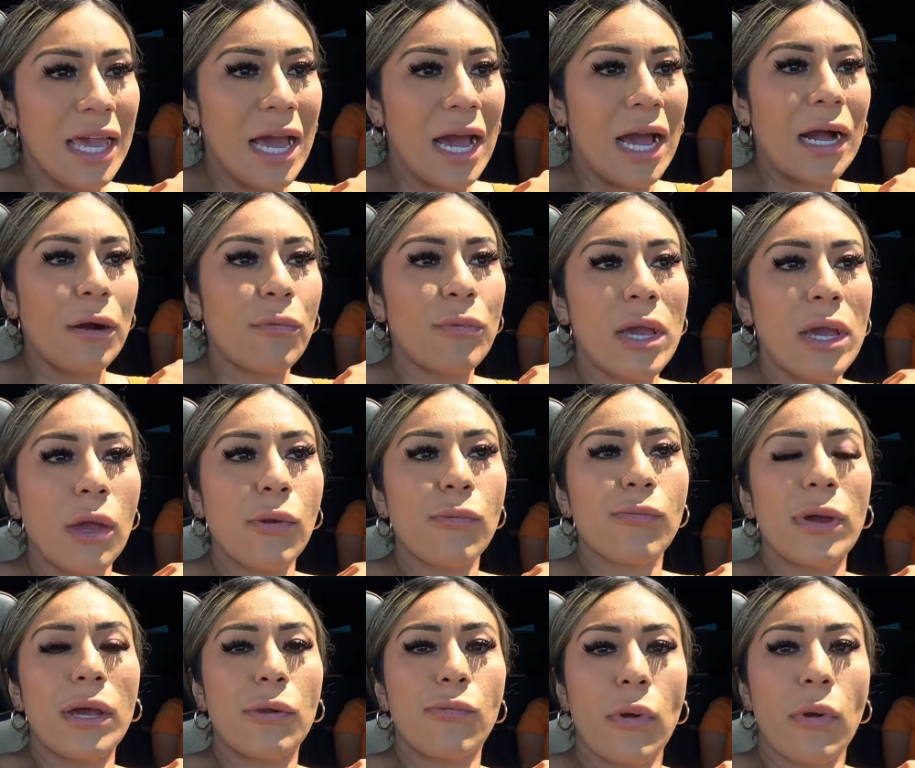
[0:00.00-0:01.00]
Yeah, we ate
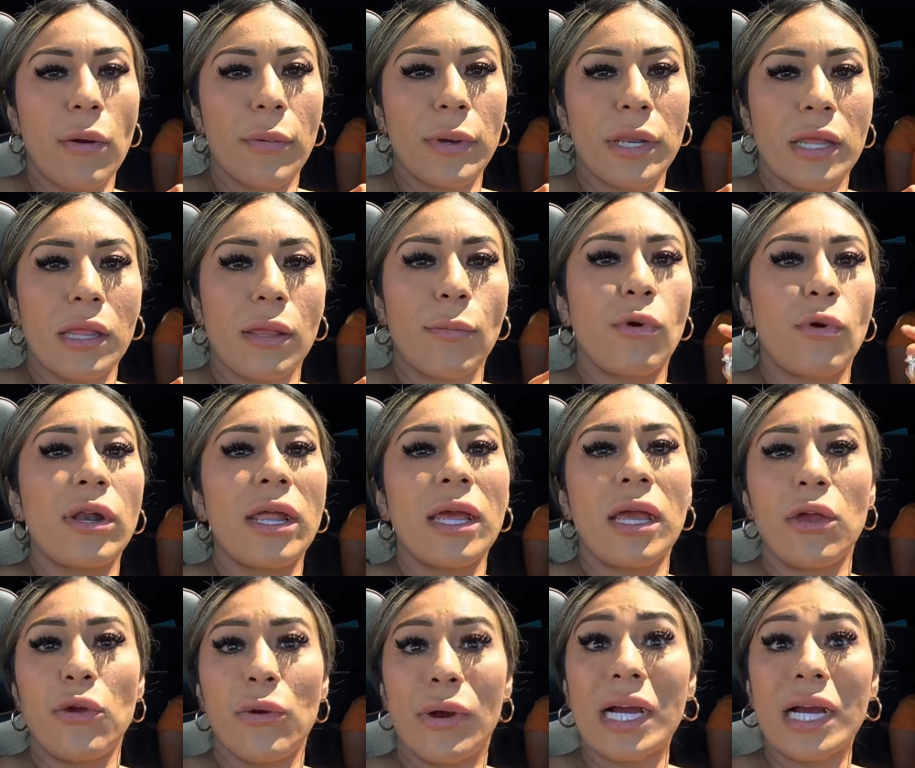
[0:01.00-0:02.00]
Red Robin in the
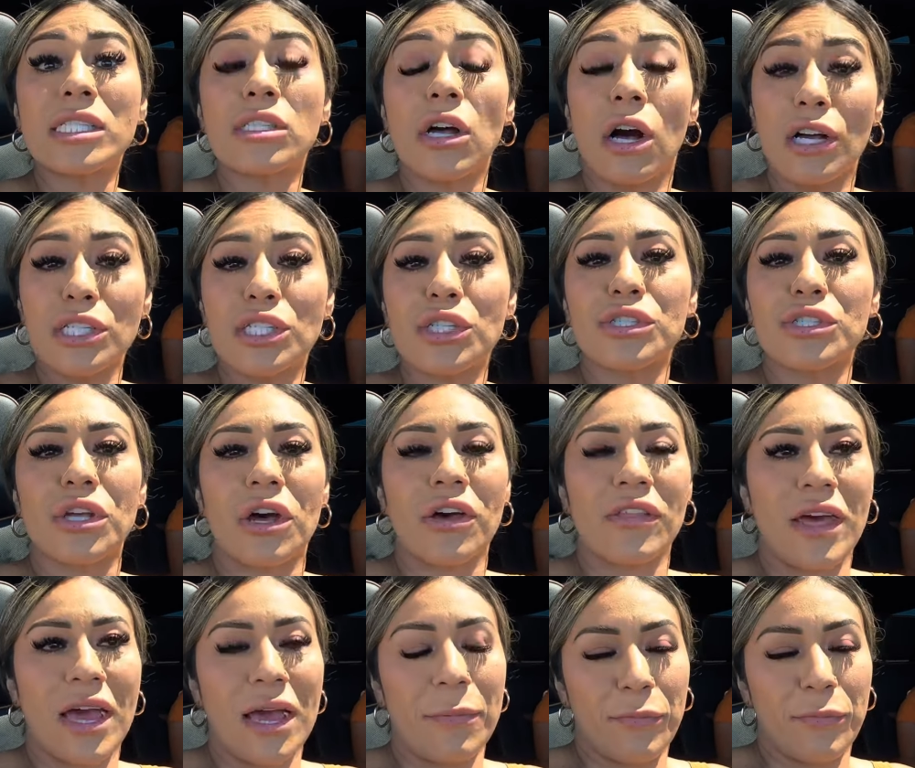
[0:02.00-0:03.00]
morning. So you guys good. Also saw
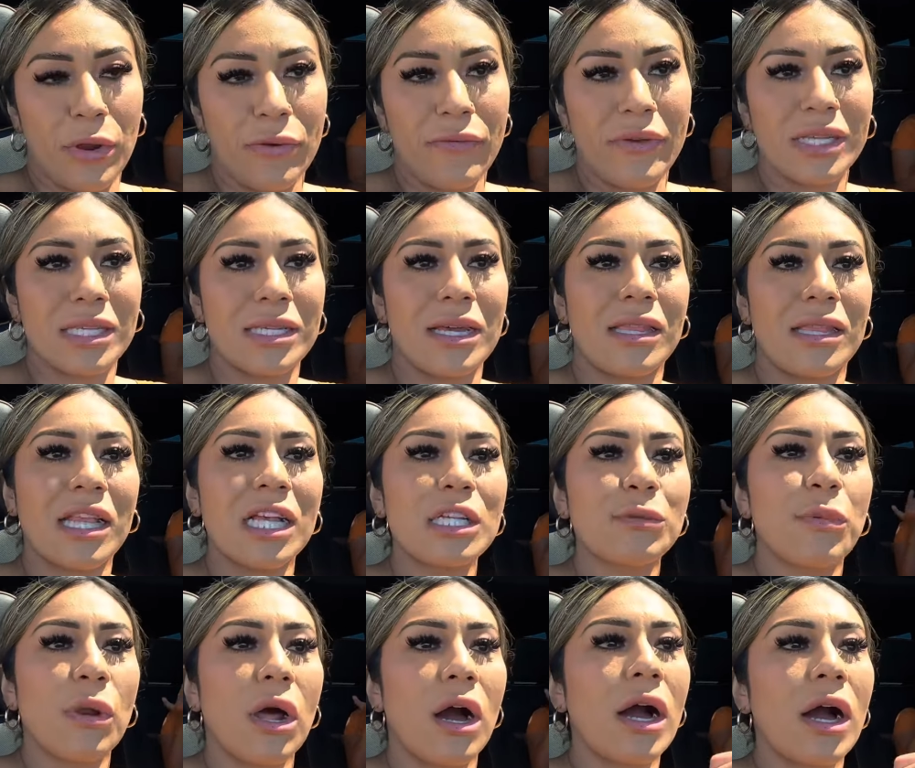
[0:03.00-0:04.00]
that previously in this
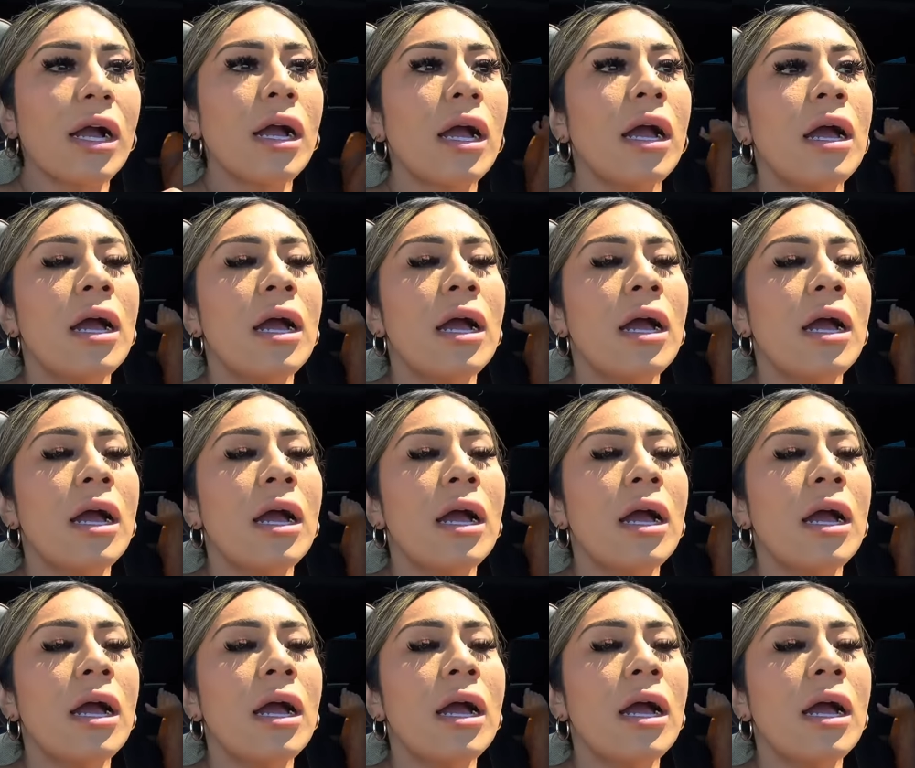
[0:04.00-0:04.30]
vlog.